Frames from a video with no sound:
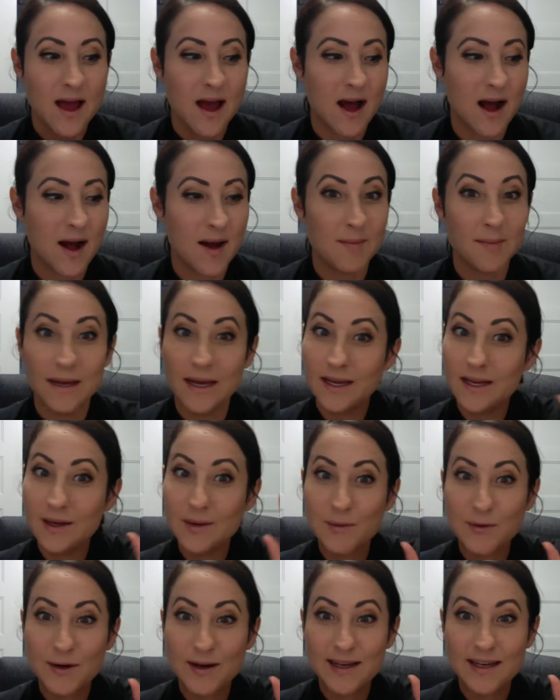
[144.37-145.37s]

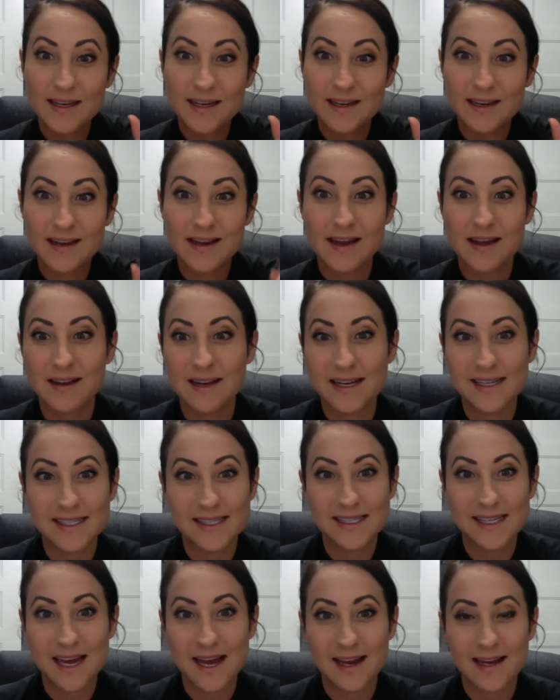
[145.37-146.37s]
Anyone can
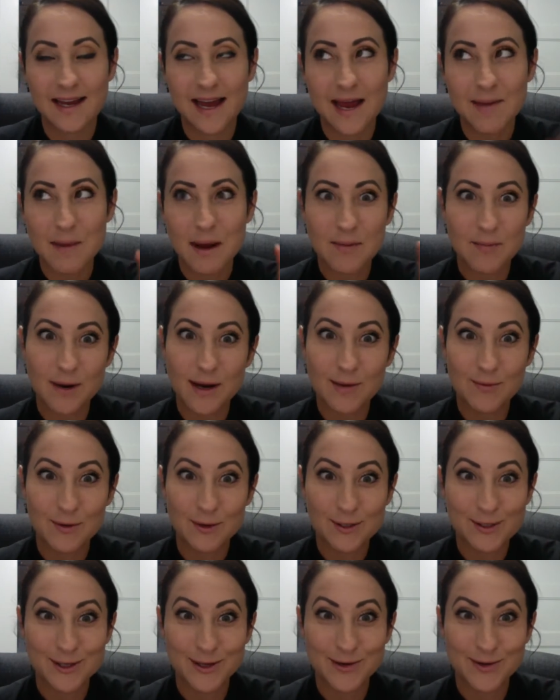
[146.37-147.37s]
say, hey, my brain
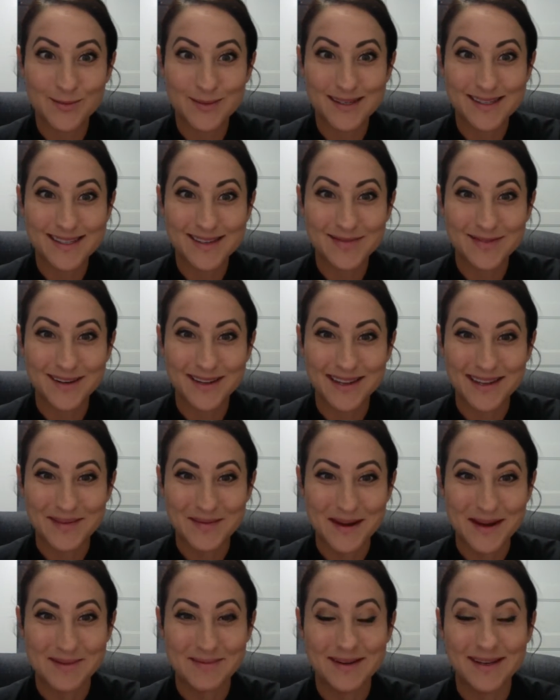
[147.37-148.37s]
works a little bit differently
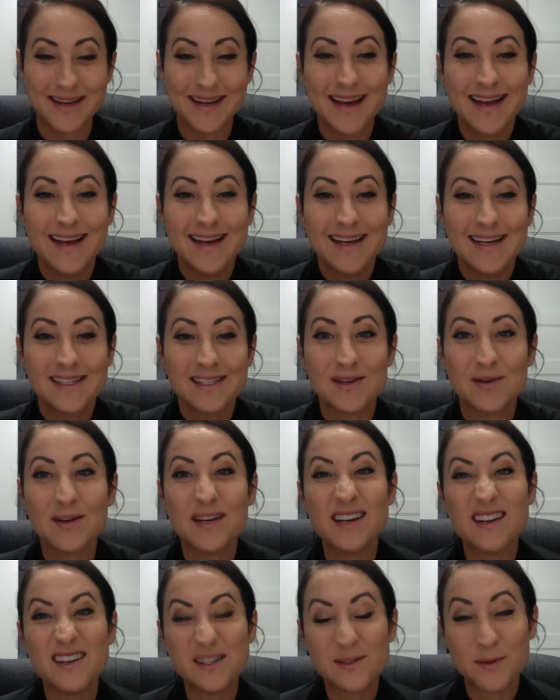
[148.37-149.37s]
maybe. So
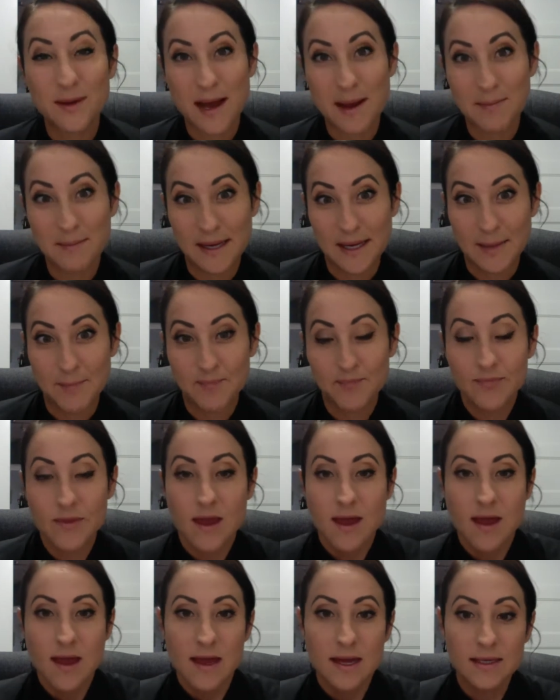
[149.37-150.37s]
here's what I mean.
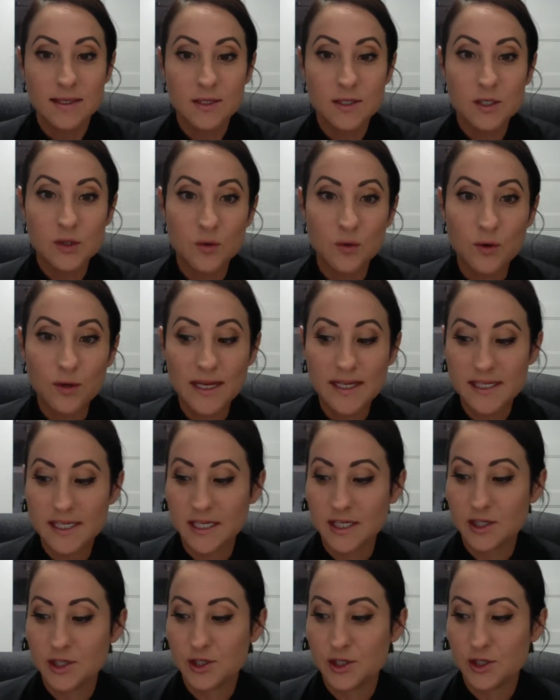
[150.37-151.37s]
In school, they
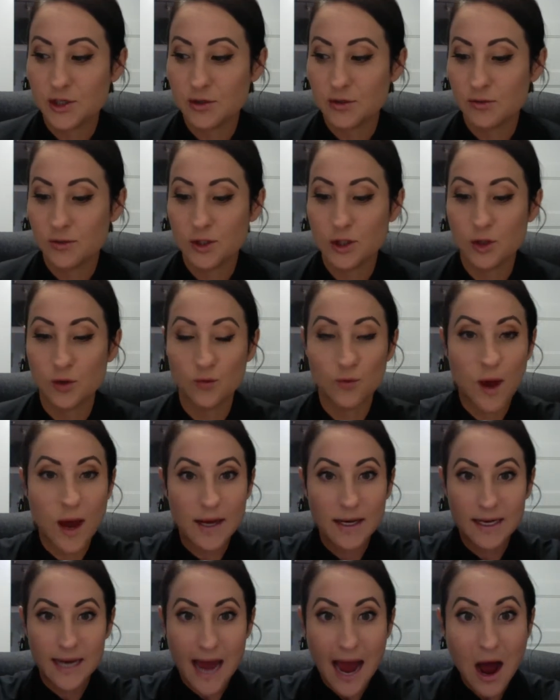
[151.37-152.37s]
teach you to
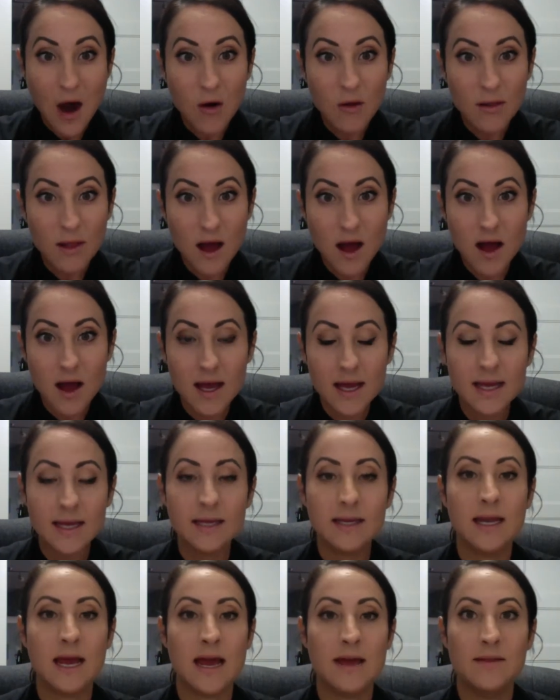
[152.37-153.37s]
write an
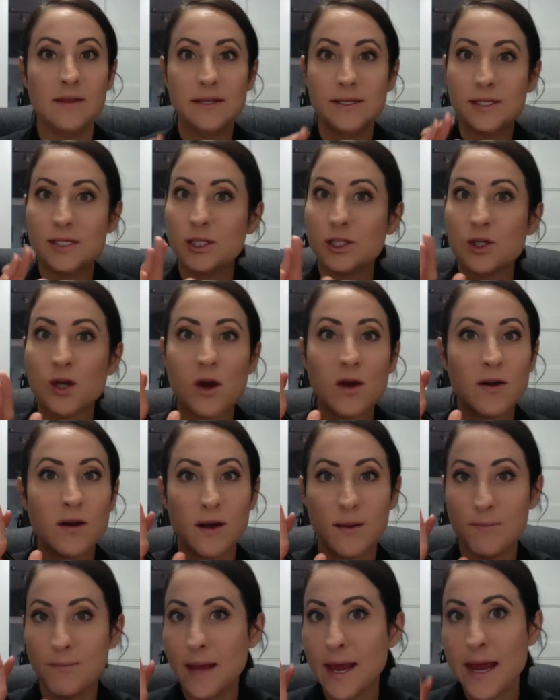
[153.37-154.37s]
outline and then start
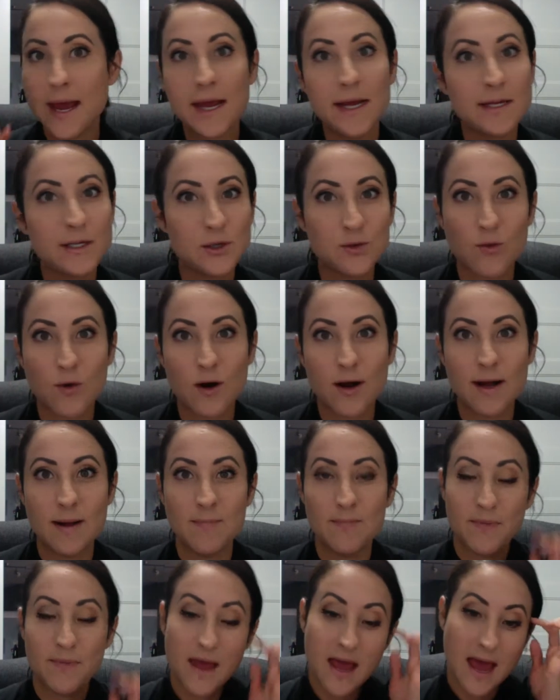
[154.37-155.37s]
on page
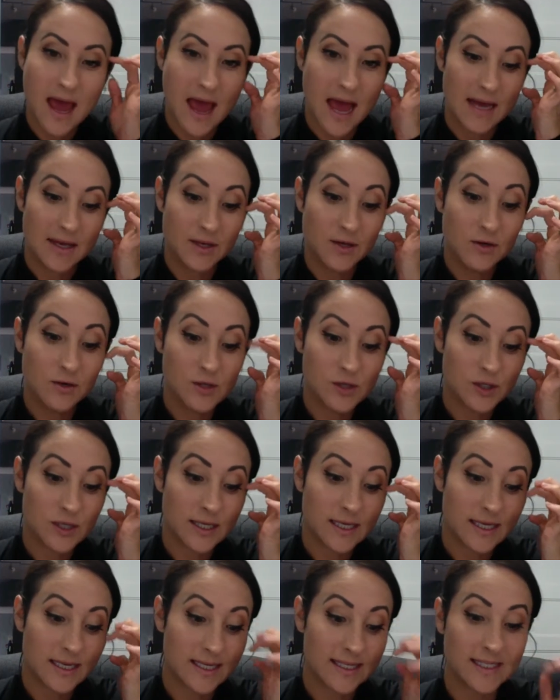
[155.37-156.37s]
1. And
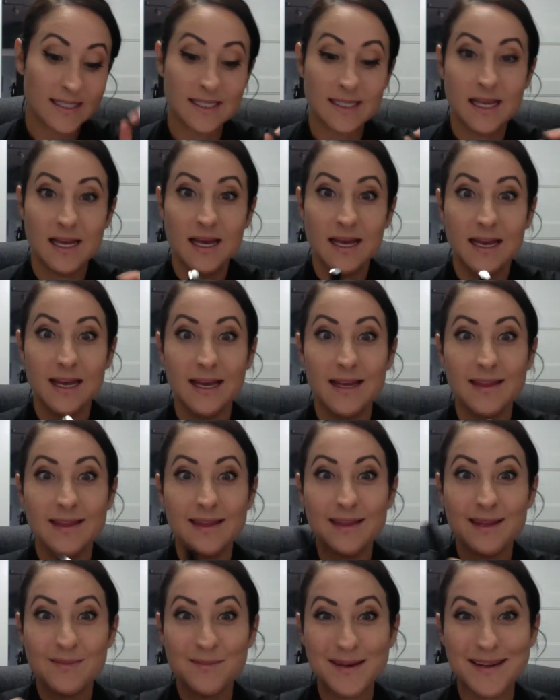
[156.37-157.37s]
usually it's
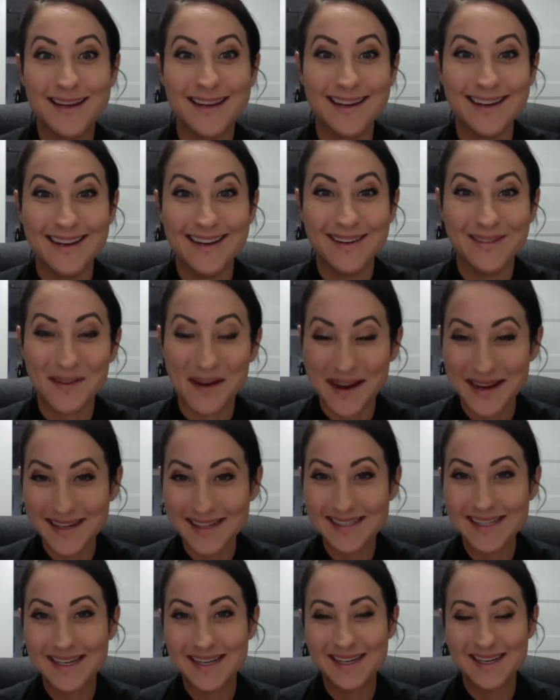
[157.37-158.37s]
in the beginning,
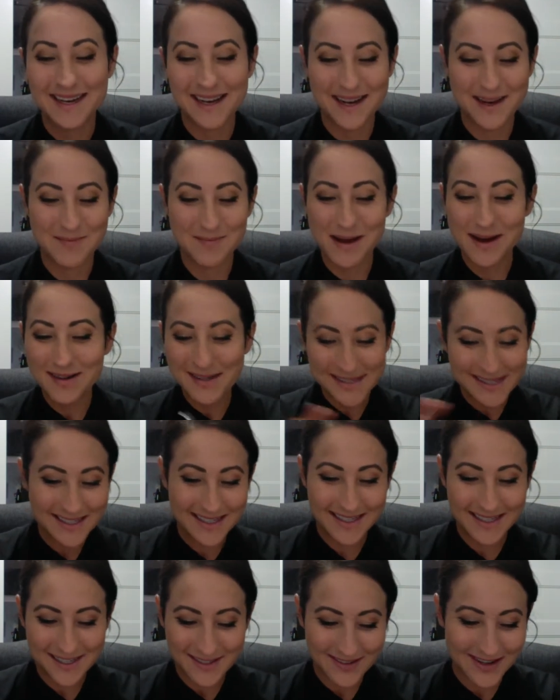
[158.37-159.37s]
right?
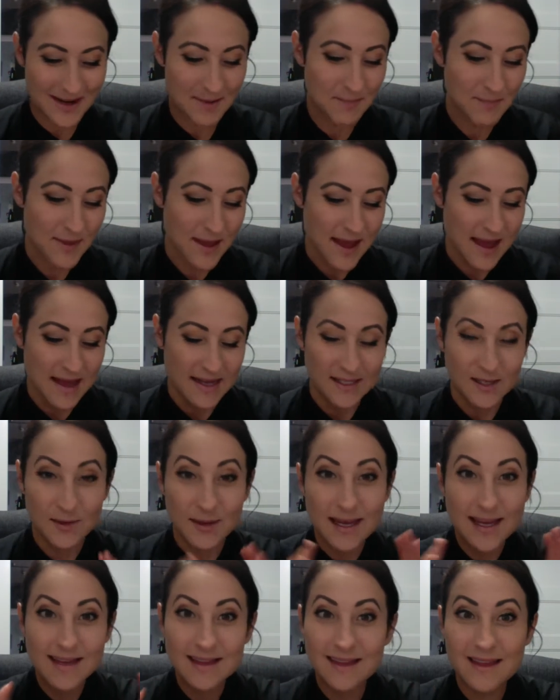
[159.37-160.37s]
Bereshit, right? So
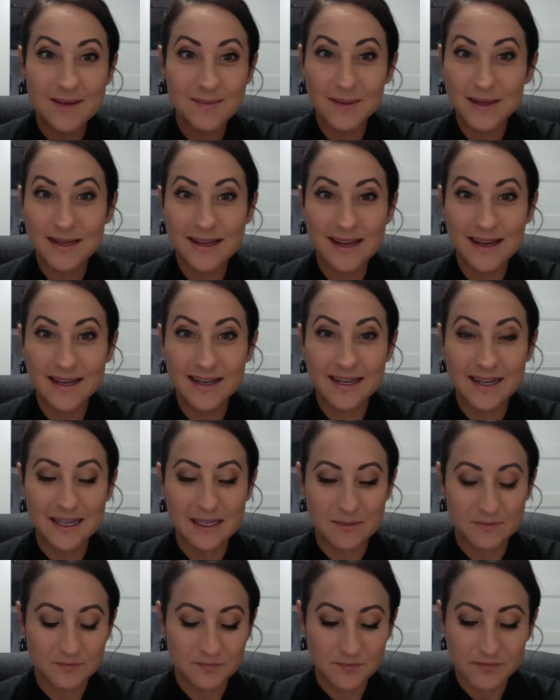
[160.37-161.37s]
in the
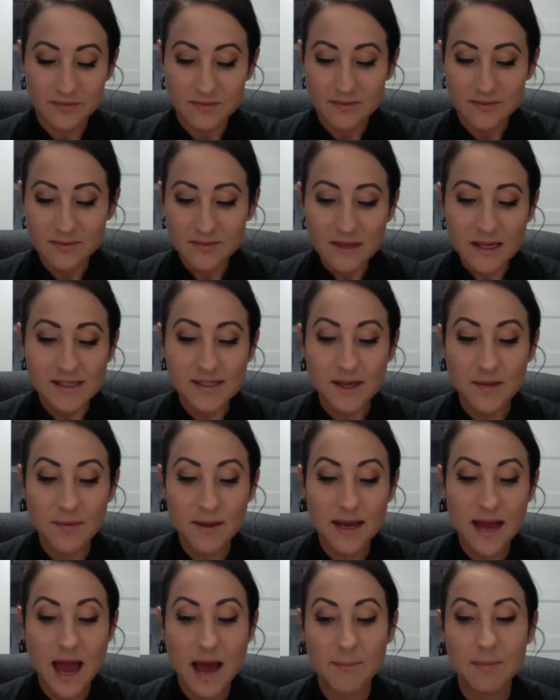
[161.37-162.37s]
beginning,
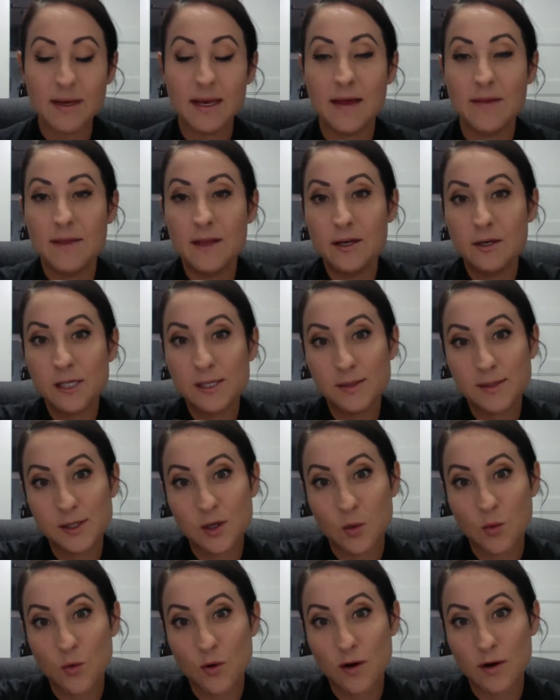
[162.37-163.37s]
something happened and then you're supposed to
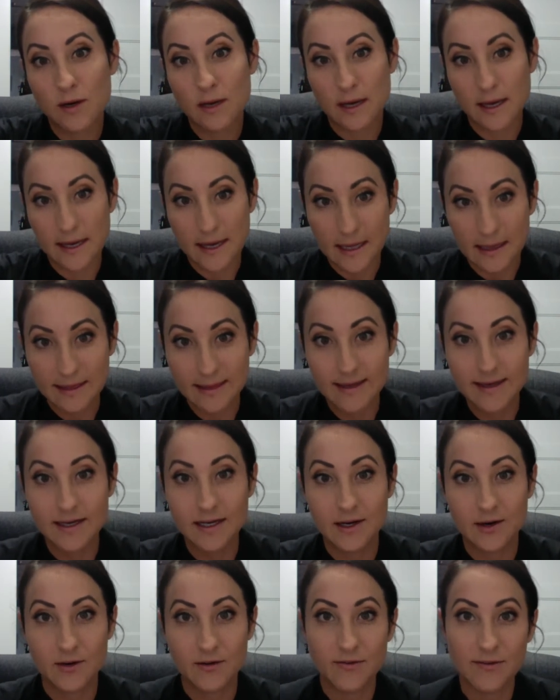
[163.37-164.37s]
work in a
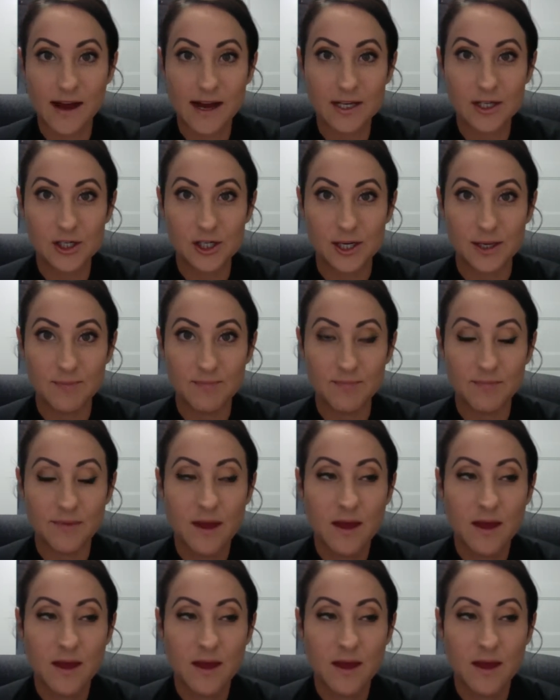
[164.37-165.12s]
linear fashion.